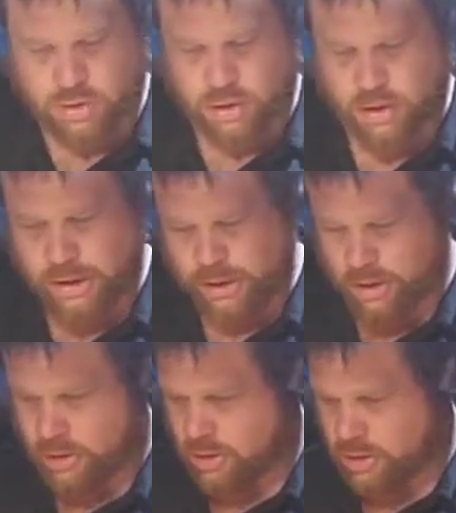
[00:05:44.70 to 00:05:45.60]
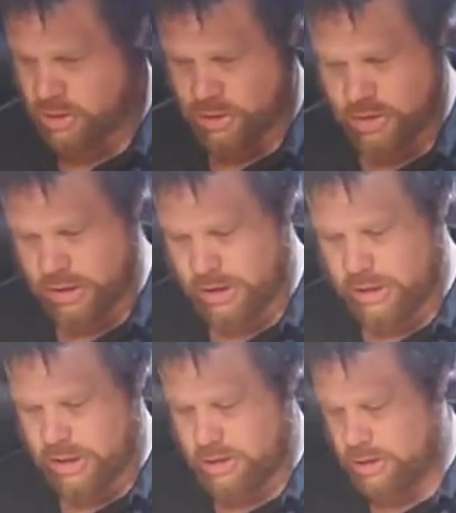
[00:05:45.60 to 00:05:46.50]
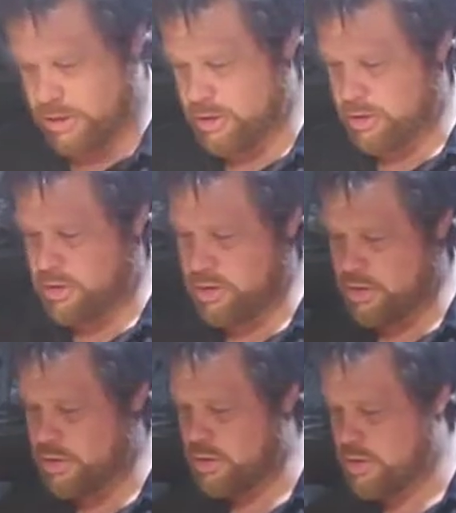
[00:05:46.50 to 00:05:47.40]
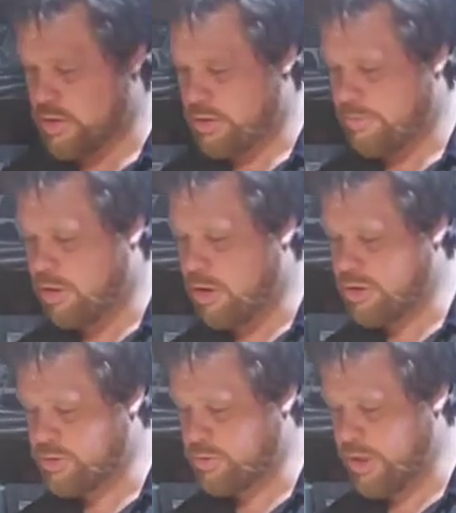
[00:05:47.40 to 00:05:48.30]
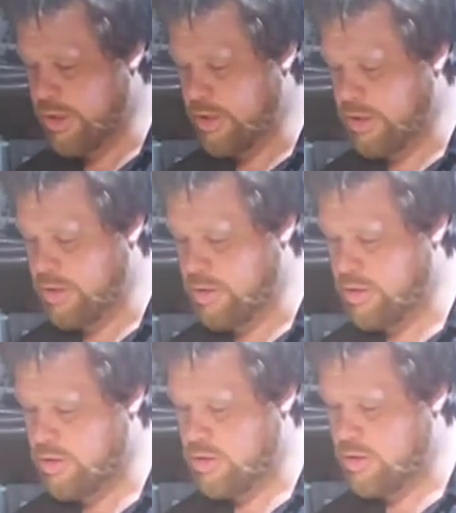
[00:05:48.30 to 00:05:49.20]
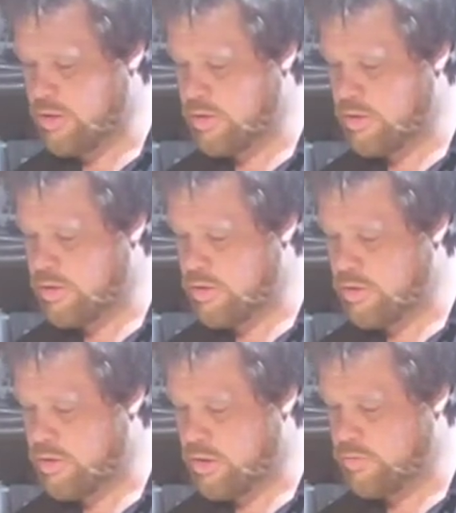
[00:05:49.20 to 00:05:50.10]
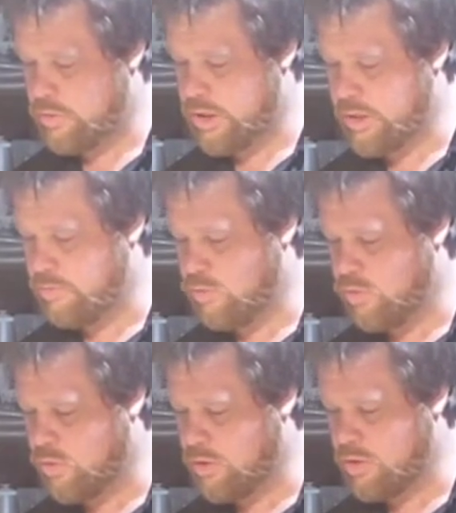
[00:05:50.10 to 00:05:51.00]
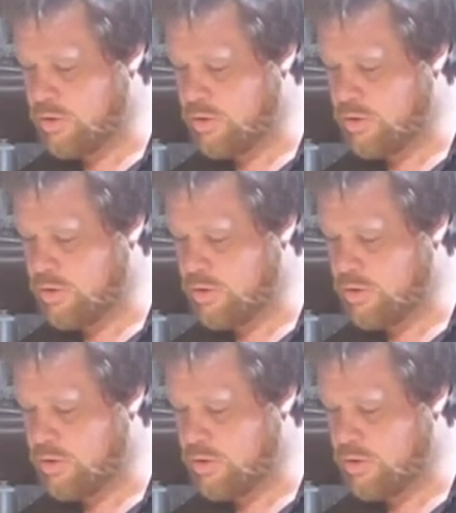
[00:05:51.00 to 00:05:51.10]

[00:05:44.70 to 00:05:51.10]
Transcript: Alright, got another partial there, and we got more